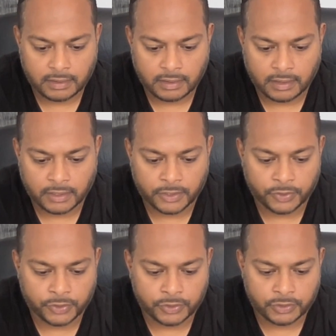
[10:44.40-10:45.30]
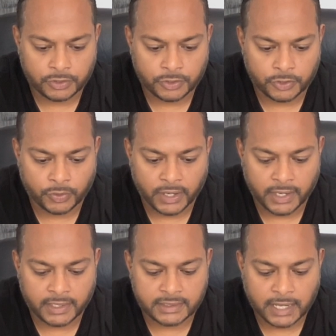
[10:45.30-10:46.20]
uh, you know you could you could go
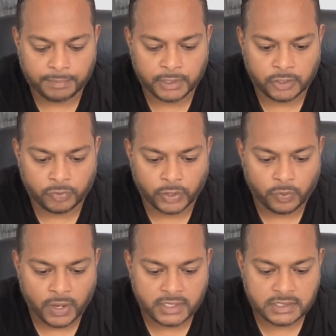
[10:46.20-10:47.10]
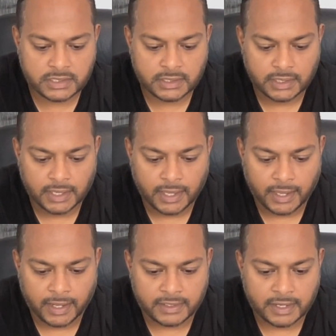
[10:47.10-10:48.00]
ahead and type in your request
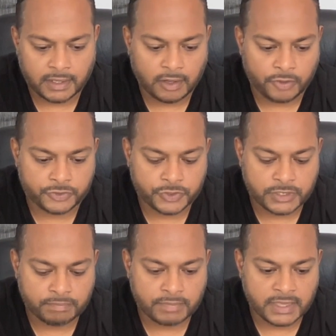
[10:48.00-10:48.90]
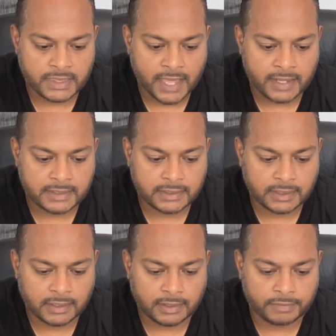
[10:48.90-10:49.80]
and uh, also submit that
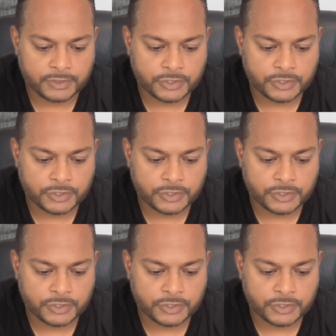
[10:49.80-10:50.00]
uh,